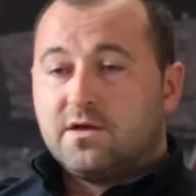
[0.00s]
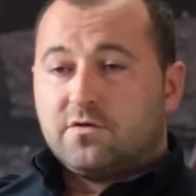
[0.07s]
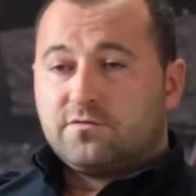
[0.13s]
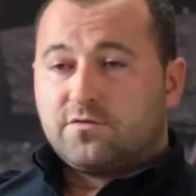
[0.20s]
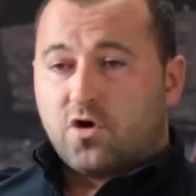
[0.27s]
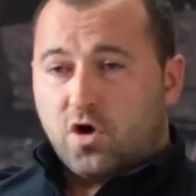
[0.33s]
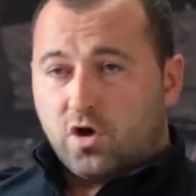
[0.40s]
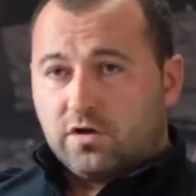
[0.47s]

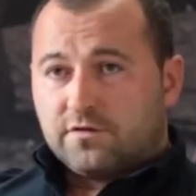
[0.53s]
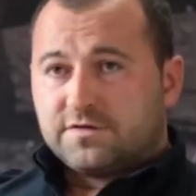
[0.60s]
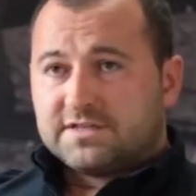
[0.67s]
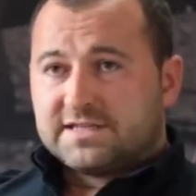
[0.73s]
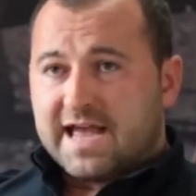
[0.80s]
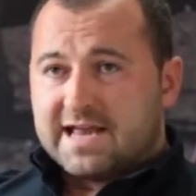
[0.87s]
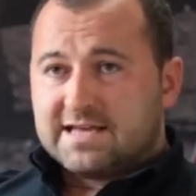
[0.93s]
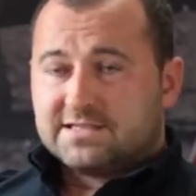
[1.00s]
For all of the
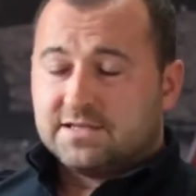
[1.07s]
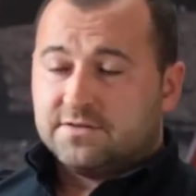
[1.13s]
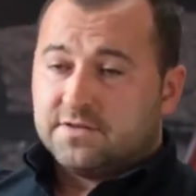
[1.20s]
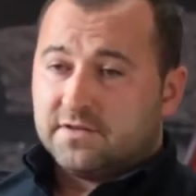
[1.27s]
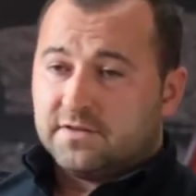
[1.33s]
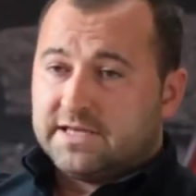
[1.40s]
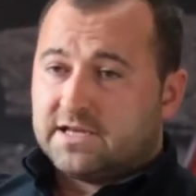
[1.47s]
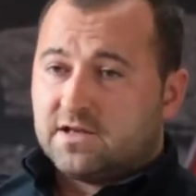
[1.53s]
tents in
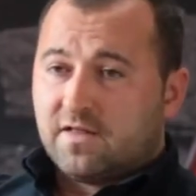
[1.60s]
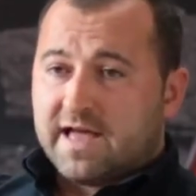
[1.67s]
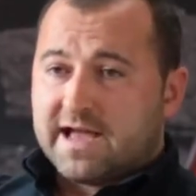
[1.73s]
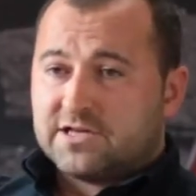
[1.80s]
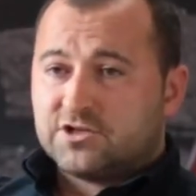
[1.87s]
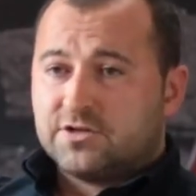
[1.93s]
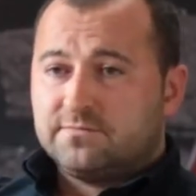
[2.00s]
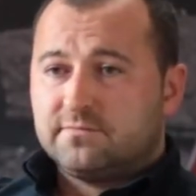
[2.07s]
the Elite
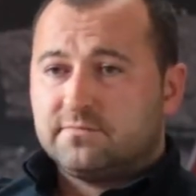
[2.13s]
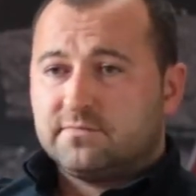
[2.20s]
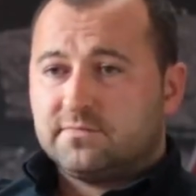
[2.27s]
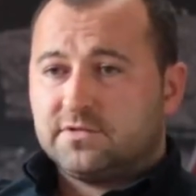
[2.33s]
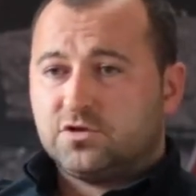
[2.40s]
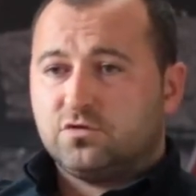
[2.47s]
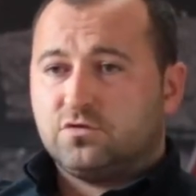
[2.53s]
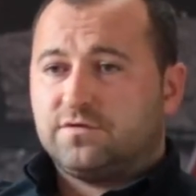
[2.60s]
collection,
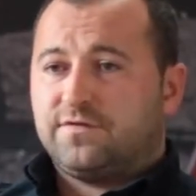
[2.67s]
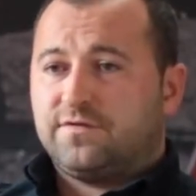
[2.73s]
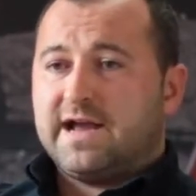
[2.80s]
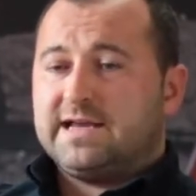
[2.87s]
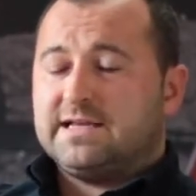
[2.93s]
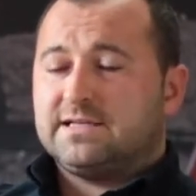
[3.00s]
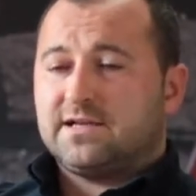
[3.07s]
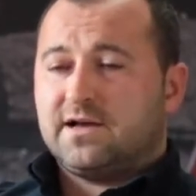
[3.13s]
you'll
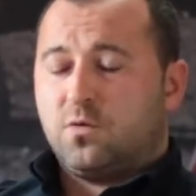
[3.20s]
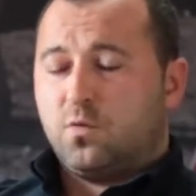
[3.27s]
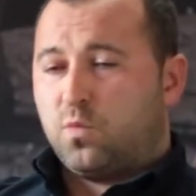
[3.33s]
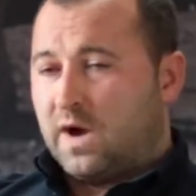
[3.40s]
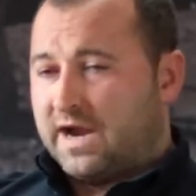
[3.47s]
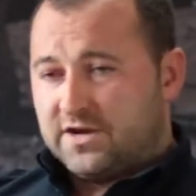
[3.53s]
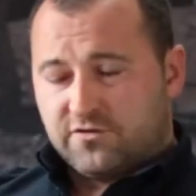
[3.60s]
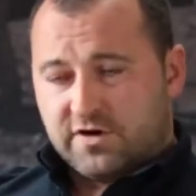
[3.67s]
find a
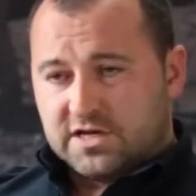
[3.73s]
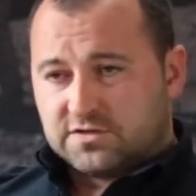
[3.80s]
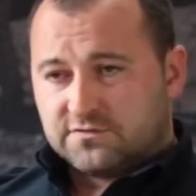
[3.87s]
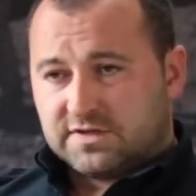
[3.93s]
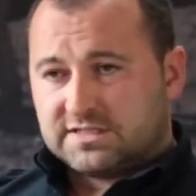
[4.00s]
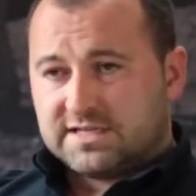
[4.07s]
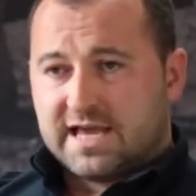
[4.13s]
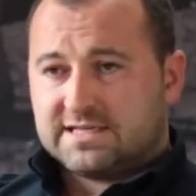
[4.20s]
wide range
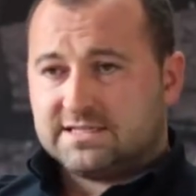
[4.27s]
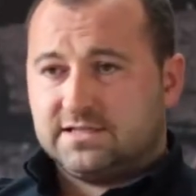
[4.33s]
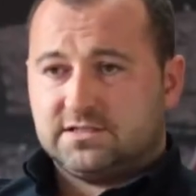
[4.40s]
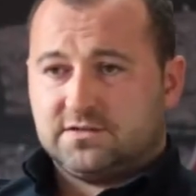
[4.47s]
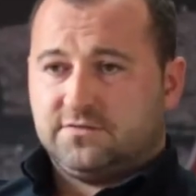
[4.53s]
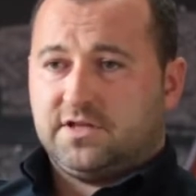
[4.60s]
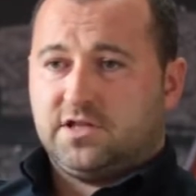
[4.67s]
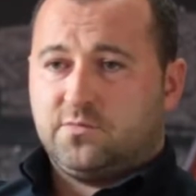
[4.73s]
of
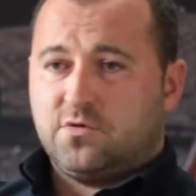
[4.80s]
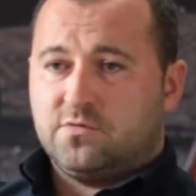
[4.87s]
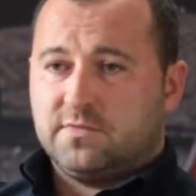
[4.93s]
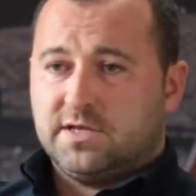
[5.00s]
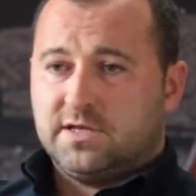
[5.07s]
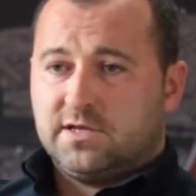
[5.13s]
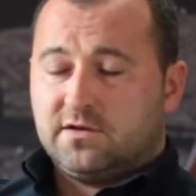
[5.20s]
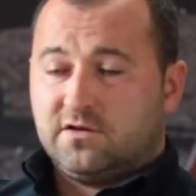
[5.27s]
accessories available.
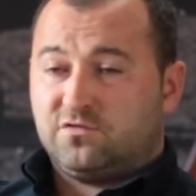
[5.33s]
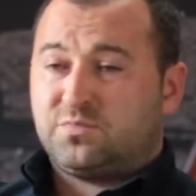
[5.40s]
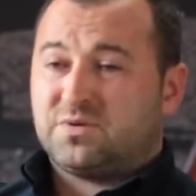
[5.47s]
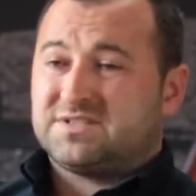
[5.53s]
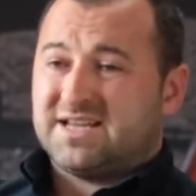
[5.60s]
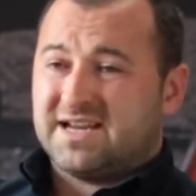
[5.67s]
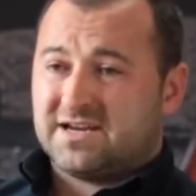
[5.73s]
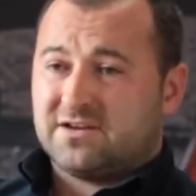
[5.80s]
Of
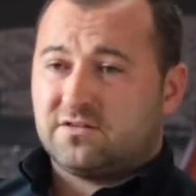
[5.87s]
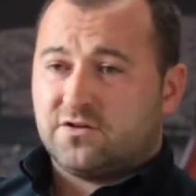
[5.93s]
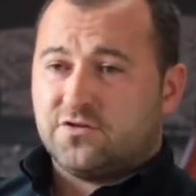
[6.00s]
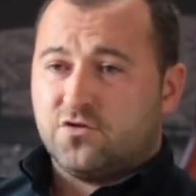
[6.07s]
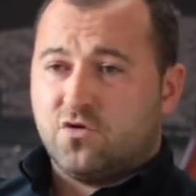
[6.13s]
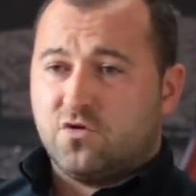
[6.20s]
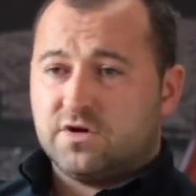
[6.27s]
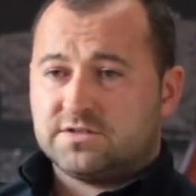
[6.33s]
particular
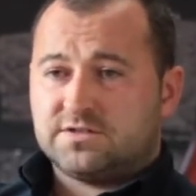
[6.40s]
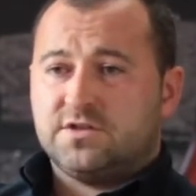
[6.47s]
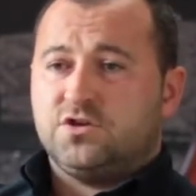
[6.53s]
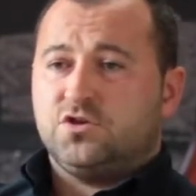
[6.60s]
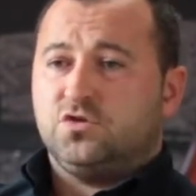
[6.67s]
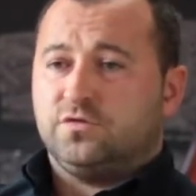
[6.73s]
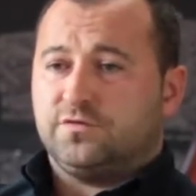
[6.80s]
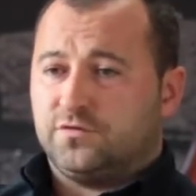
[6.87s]
note is the
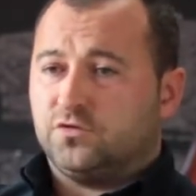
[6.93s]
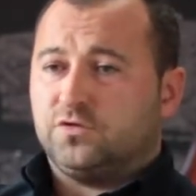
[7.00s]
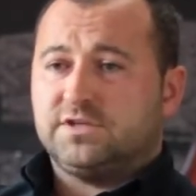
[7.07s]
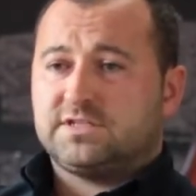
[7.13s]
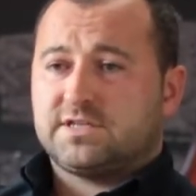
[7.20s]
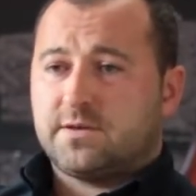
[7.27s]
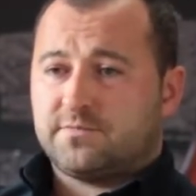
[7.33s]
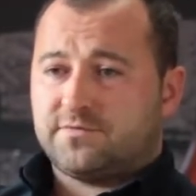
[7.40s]
new fully
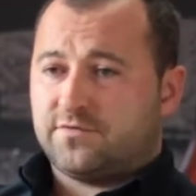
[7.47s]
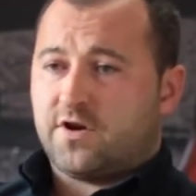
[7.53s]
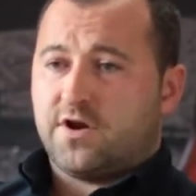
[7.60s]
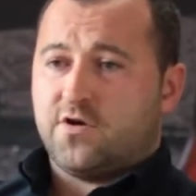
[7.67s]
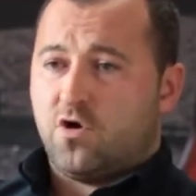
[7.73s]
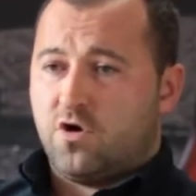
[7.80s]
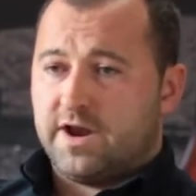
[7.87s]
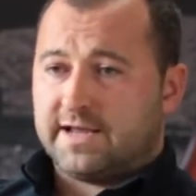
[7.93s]
zipped
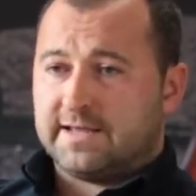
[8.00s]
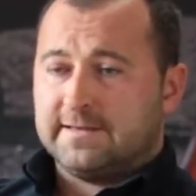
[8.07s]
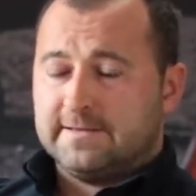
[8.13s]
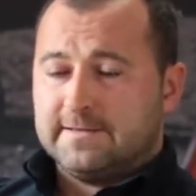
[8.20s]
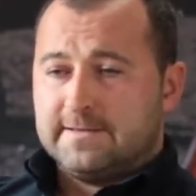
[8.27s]
front awning.